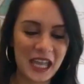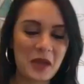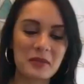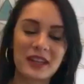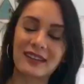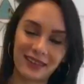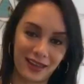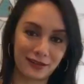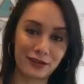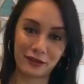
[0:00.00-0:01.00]
But
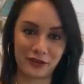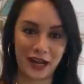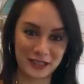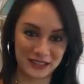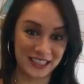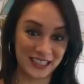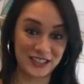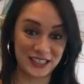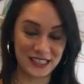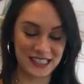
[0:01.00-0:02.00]
again,
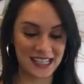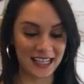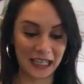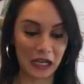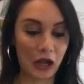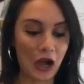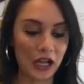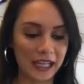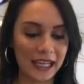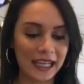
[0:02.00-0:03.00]
congratulations again
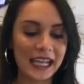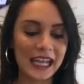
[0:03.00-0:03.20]
on it.